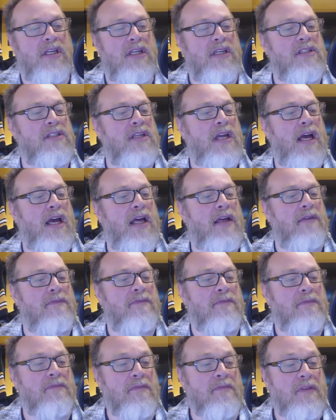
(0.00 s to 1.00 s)
is the
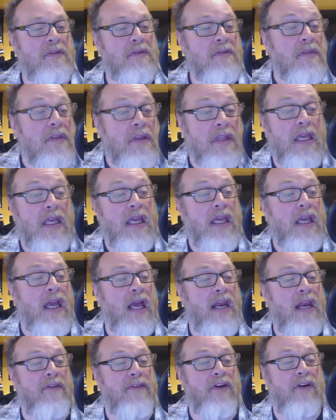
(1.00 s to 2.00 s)

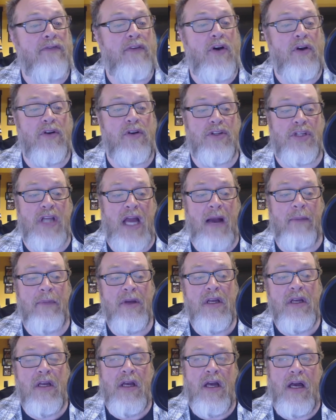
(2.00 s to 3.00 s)
NFL Photoshop.
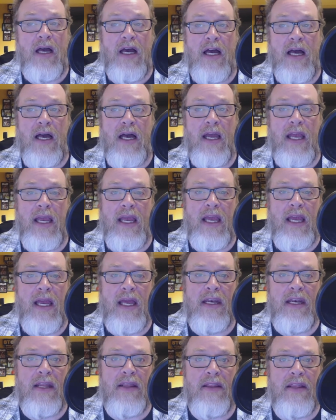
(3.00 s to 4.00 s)

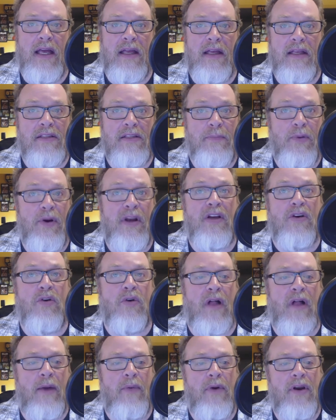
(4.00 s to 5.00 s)
And it's pretty
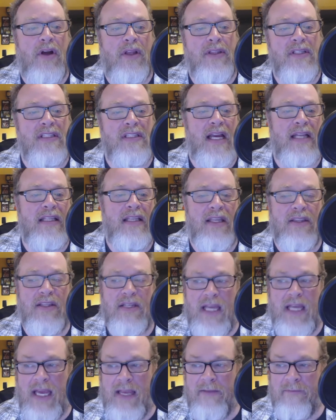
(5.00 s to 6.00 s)
cool. I went on the site the other
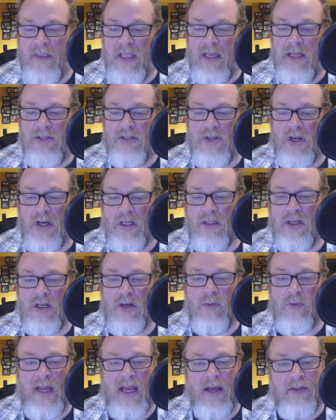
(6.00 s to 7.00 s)
day, took a look
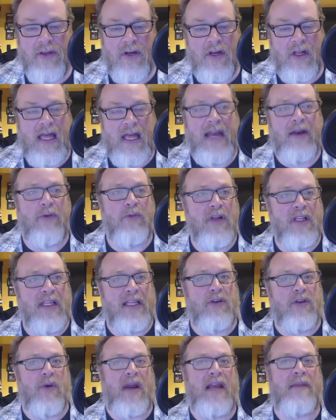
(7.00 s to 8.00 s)
around. There are a lot of really
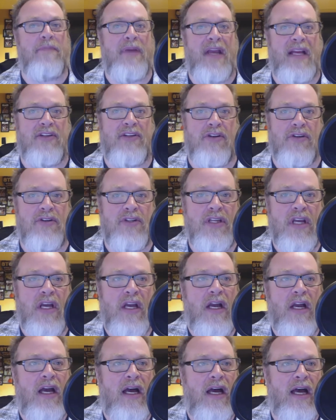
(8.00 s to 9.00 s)
great pictures.
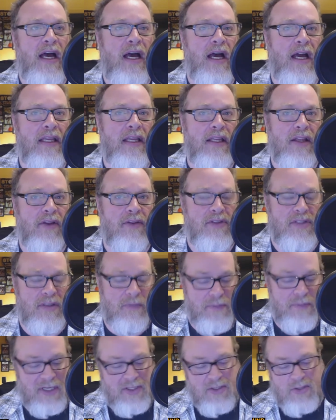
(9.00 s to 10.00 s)
There's some
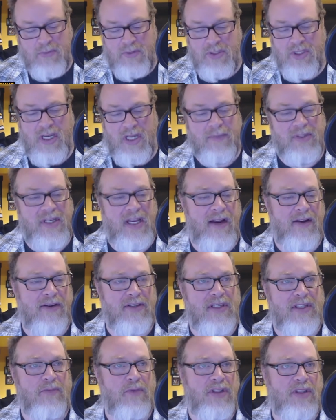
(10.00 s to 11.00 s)
pictures with James
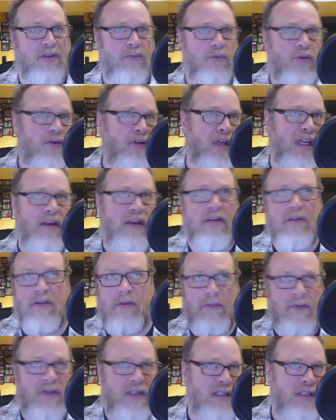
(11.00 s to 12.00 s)
Harrison with the Rooney, the
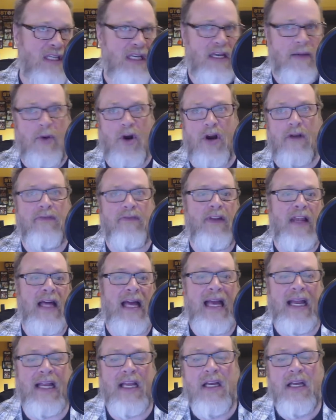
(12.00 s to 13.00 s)
DMR
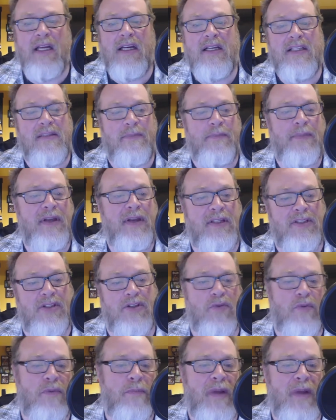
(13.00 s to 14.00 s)
flag, some
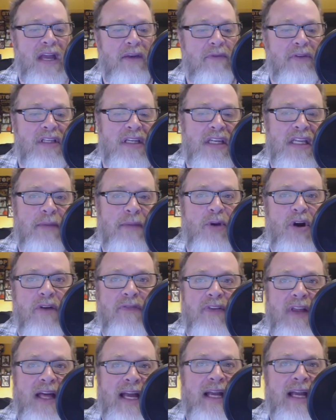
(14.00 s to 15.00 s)
pictures with Ben with the DMR
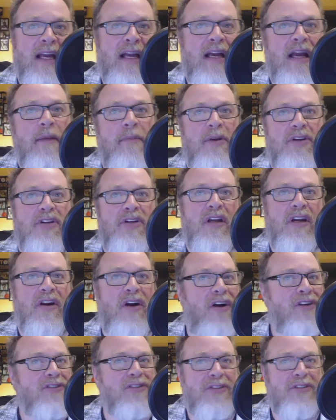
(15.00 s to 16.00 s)
flag. But you can
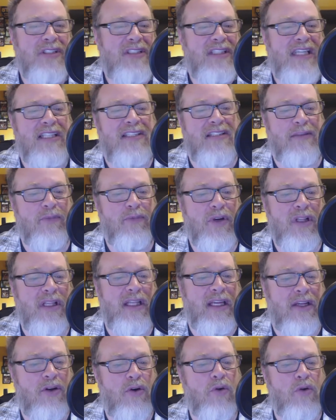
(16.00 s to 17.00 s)
also just get some
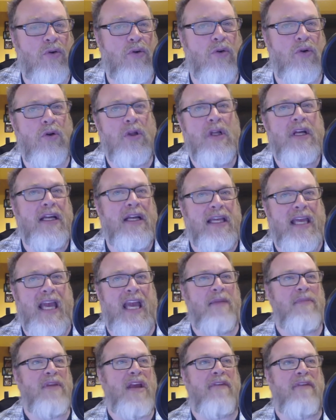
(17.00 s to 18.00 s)
really cool
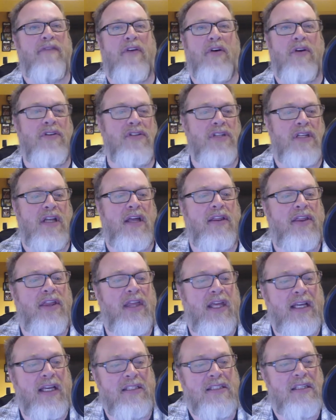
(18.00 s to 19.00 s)
game day photos and other
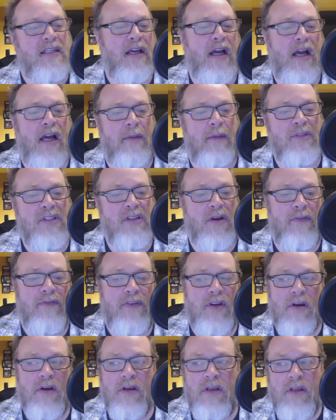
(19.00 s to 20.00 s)
things. So if
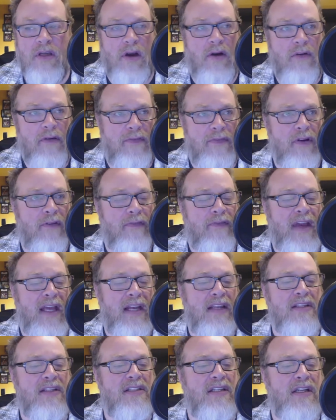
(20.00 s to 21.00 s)
you're a fan
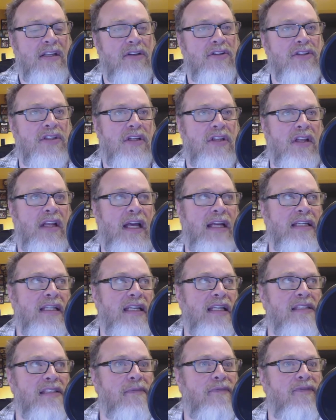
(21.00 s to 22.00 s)
of the Steelers and you like to
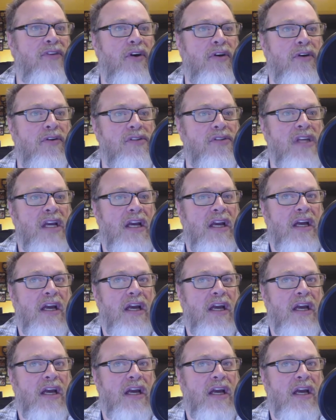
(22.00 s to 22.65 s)
get some photos,